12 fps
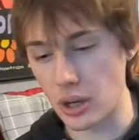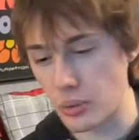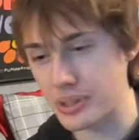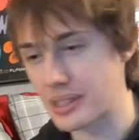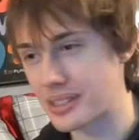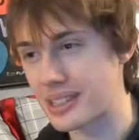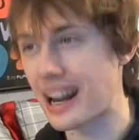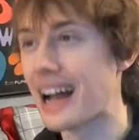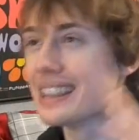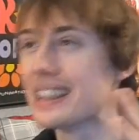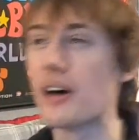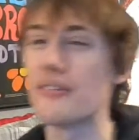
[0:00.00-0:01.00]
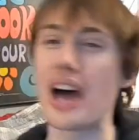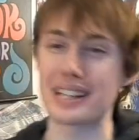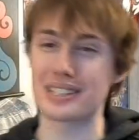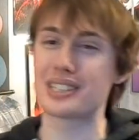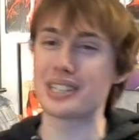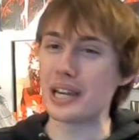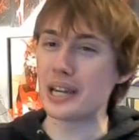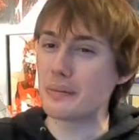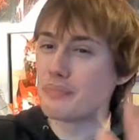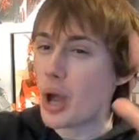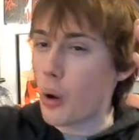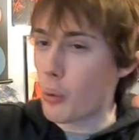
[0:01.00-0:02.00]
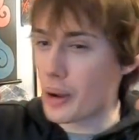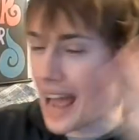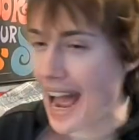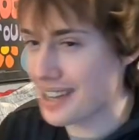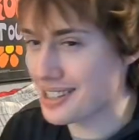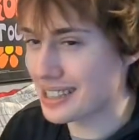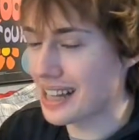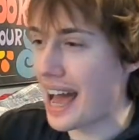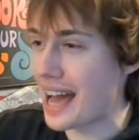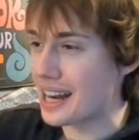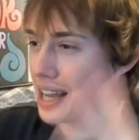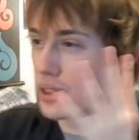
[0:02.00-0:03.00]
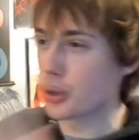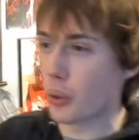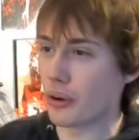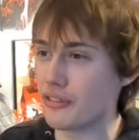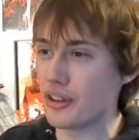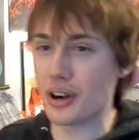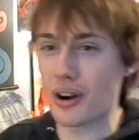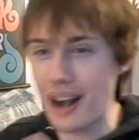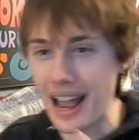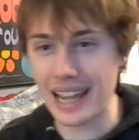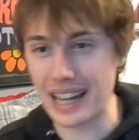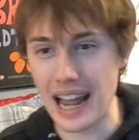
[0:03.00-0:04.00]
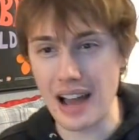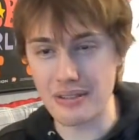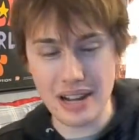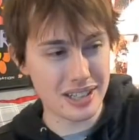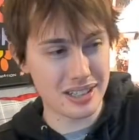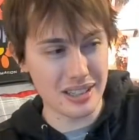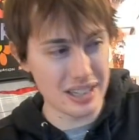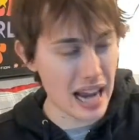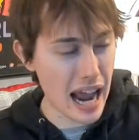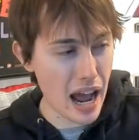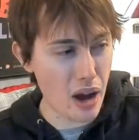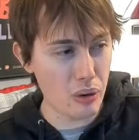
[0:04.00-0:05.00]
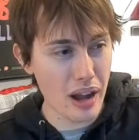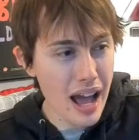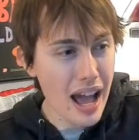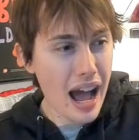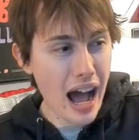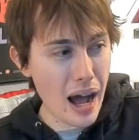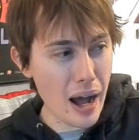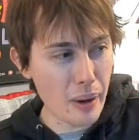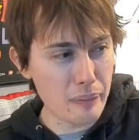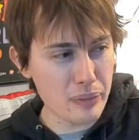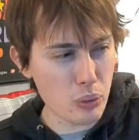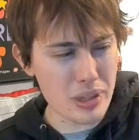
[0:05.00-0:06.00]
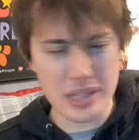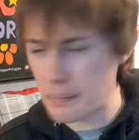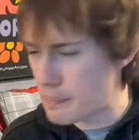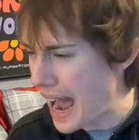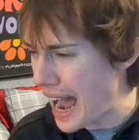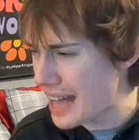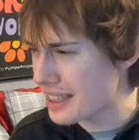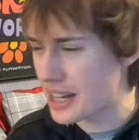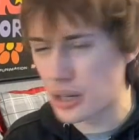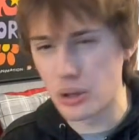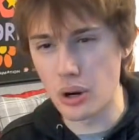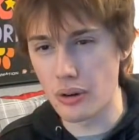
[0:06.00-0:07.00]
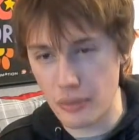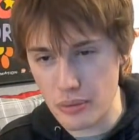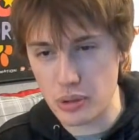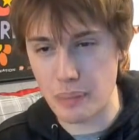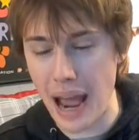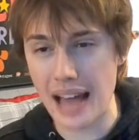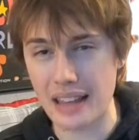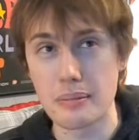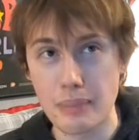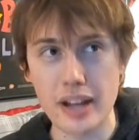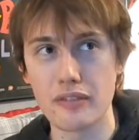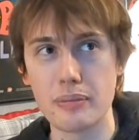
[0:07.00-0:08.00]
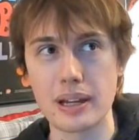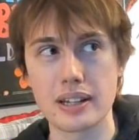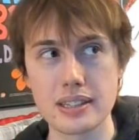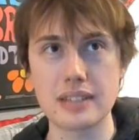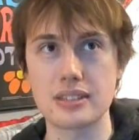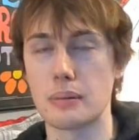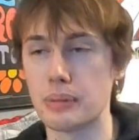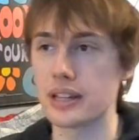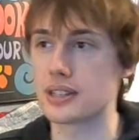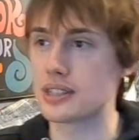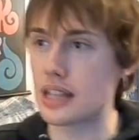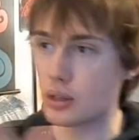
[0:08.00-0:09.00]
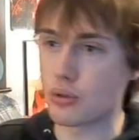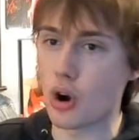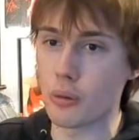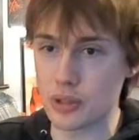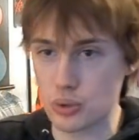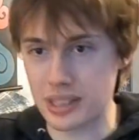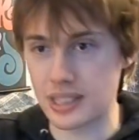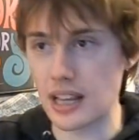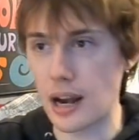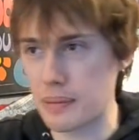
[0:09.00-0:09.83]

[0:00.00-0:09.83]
was the scene. I love that scene when Askeladd and Thorfinn are hanging out next to the town. Was it Bath? I don't know if it was Bath. It might have been, because that's the place that the Romans would set up